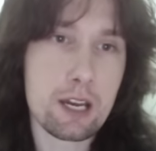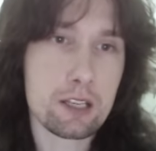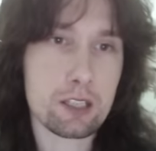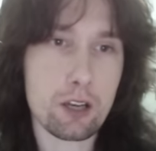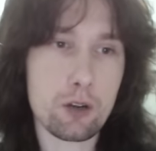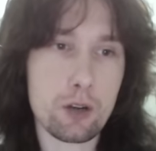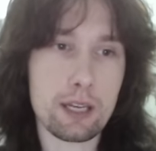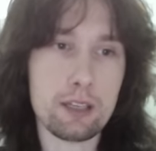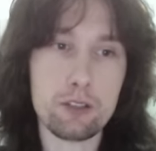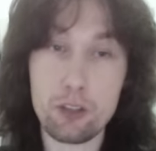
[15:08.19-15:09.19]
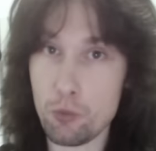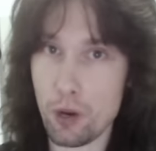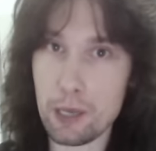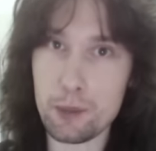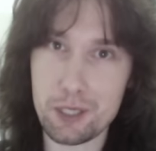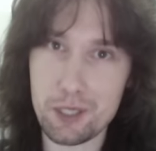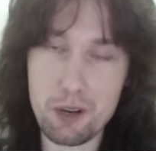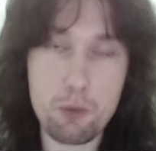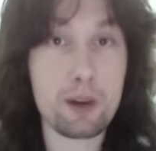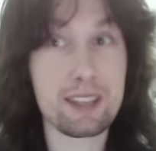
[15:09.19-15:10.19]
so he knew what he was
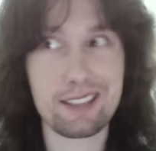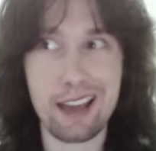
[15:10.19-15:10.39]
doing with his